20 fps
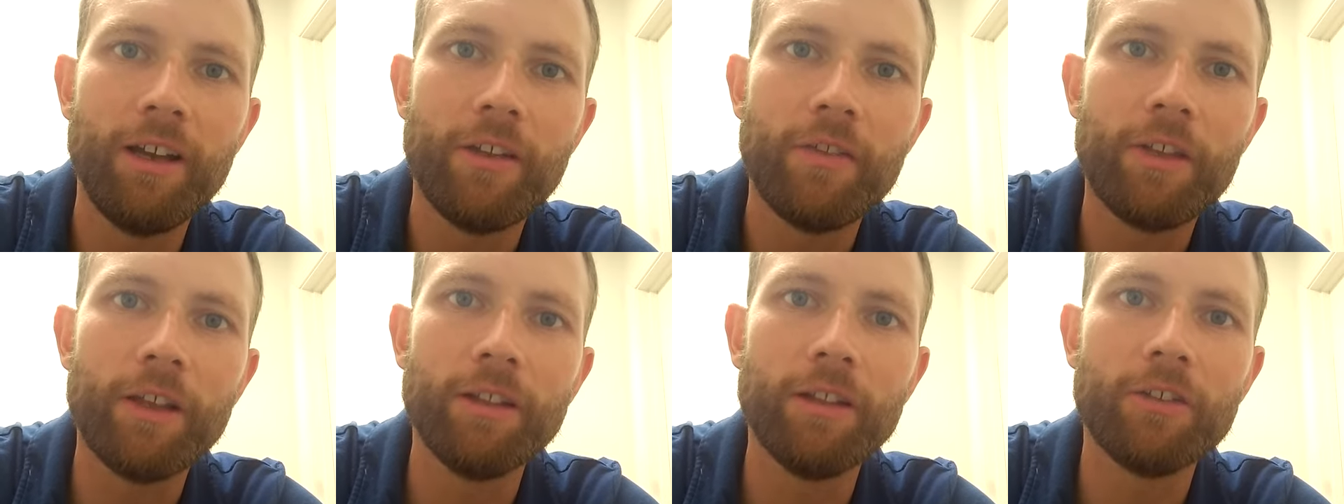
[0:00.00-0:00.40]

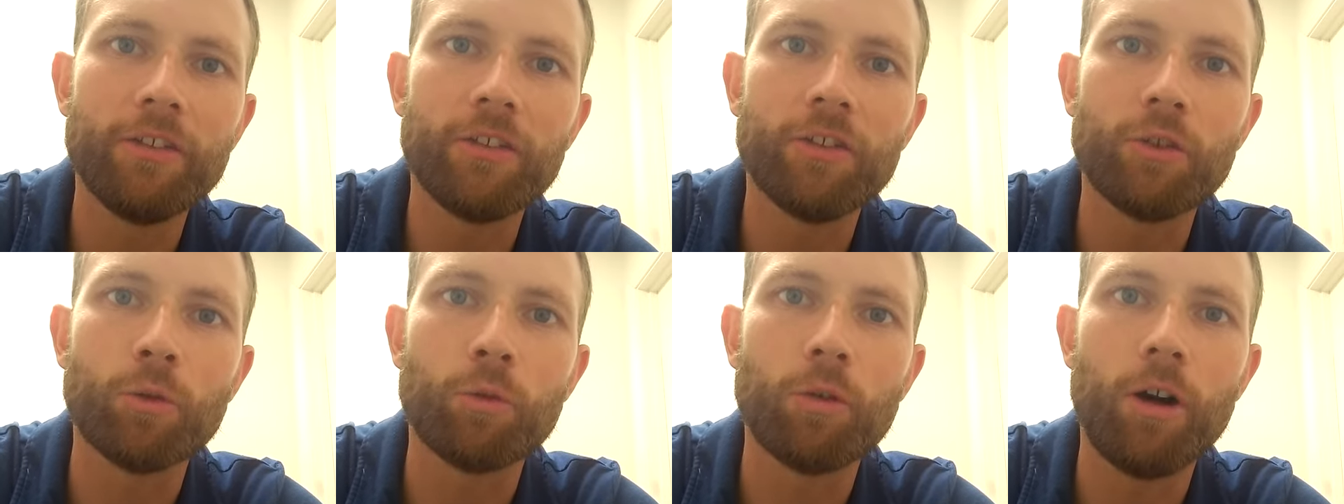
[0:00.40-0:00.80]
They
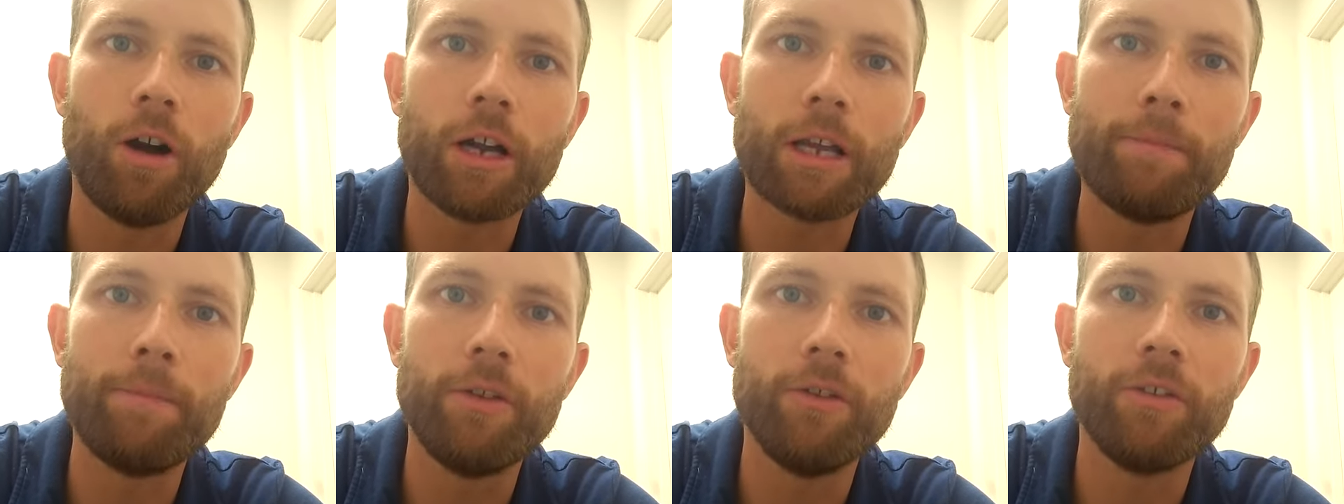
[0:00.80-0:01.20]
listen to
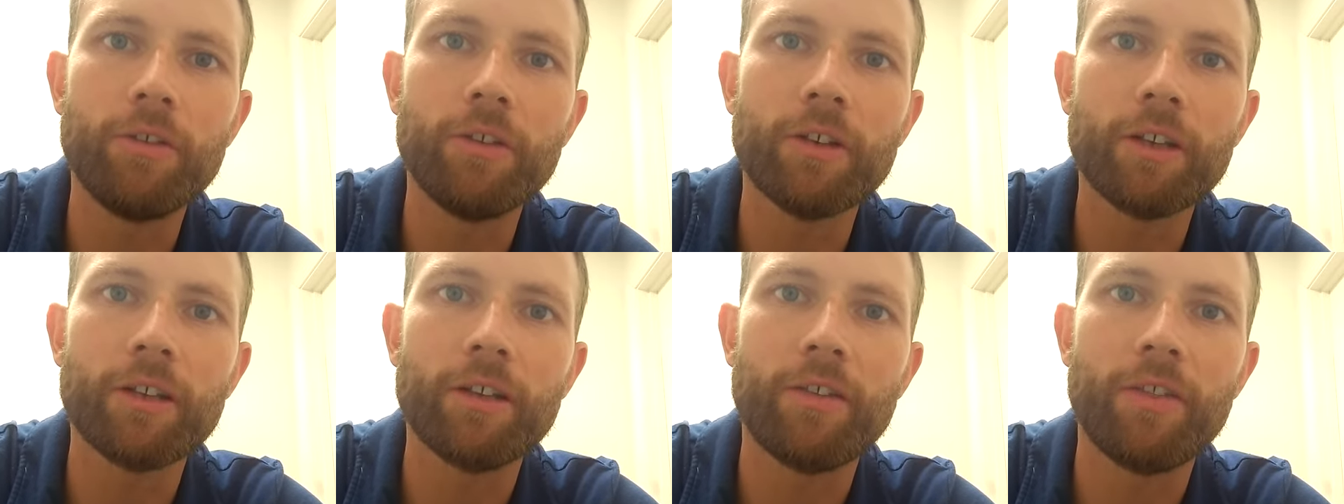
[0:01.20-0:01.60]
rock
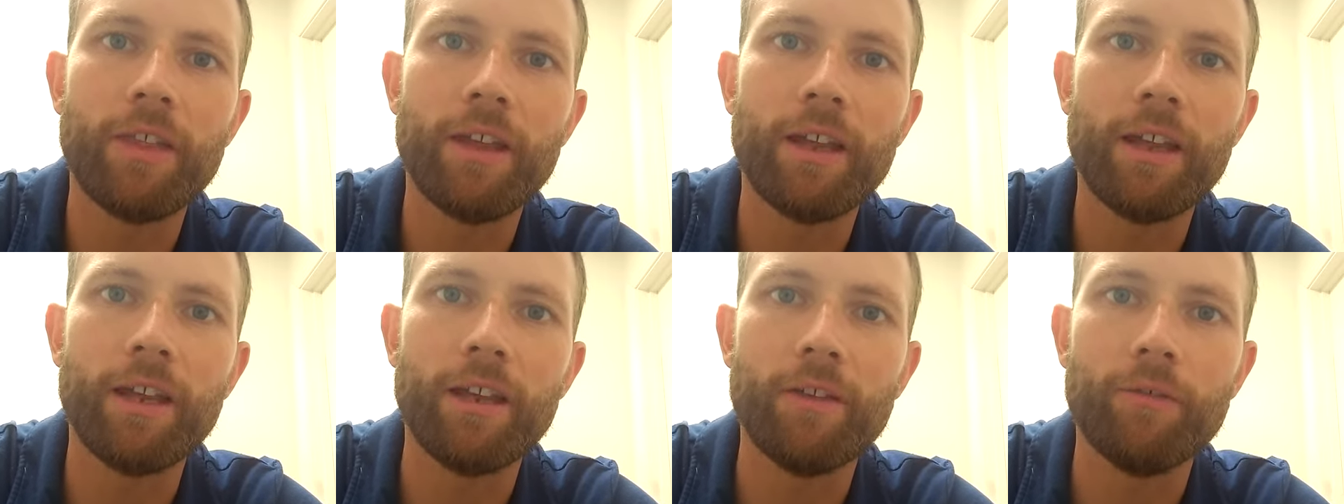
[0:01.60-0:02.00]
music.
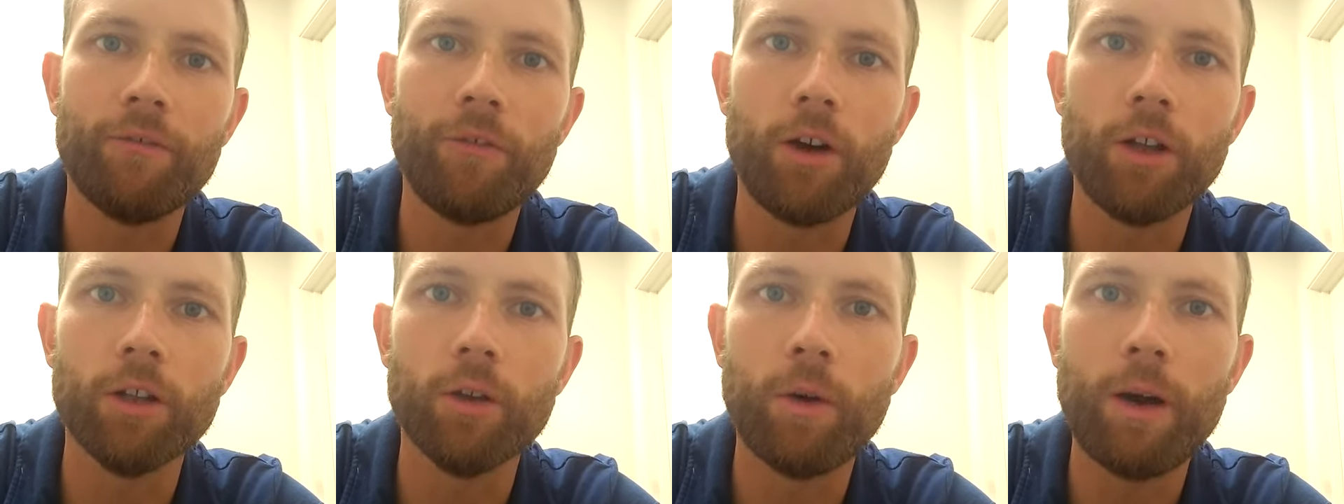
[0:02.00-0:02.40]
They
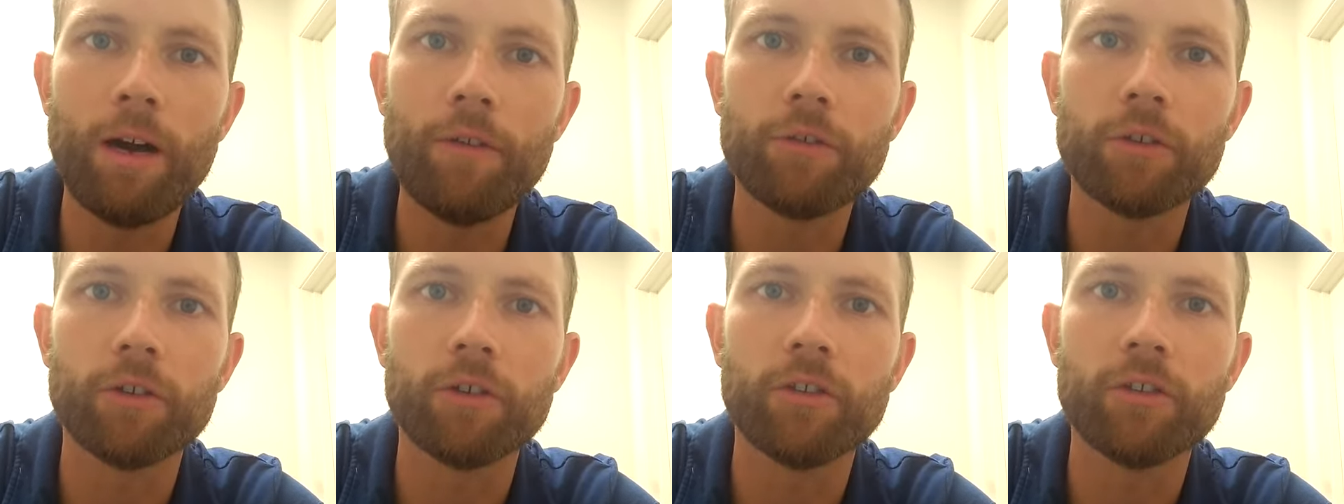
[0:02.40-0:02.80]
follow
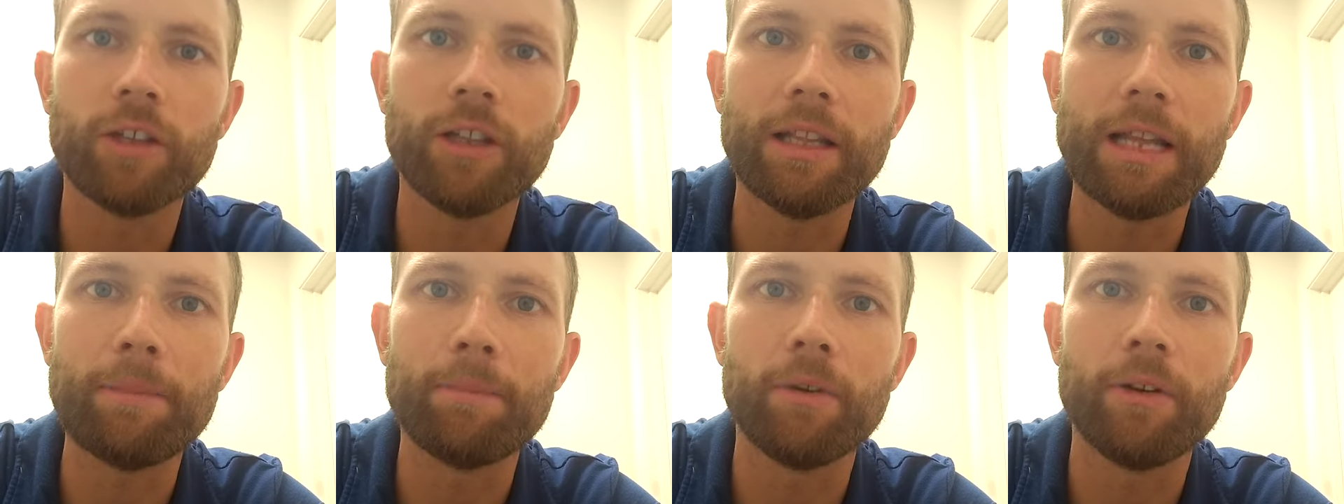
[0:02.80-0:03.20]
after
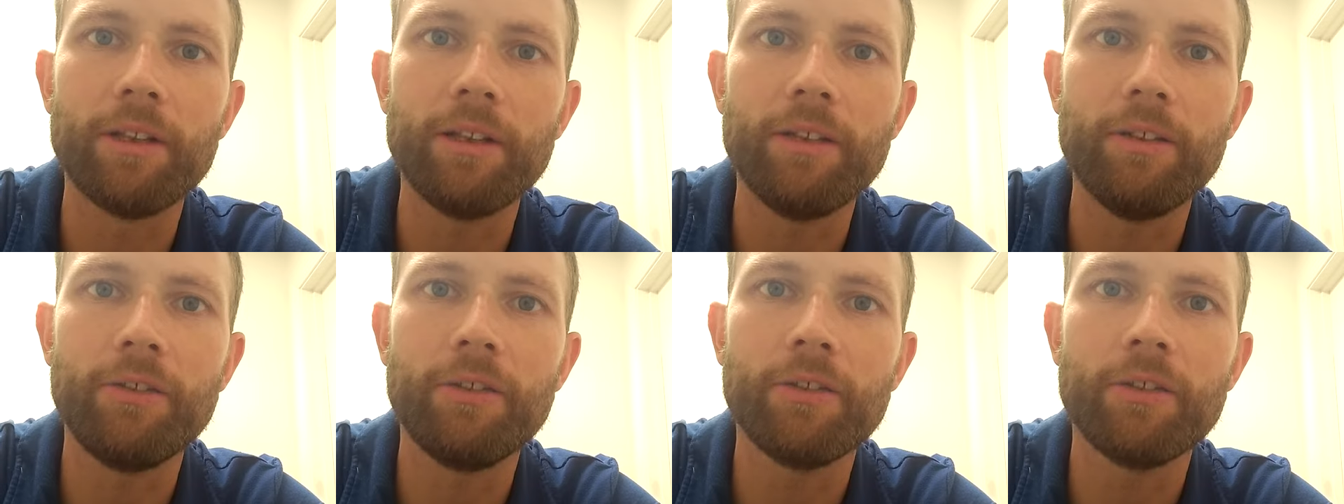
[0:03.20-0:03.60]

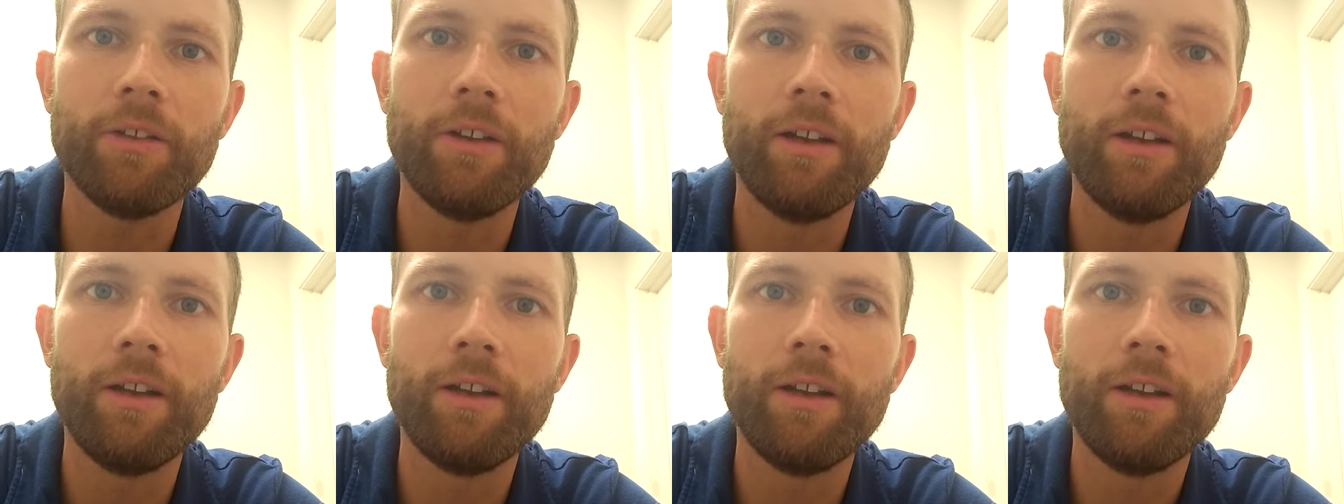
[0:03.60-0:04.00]
celebrities.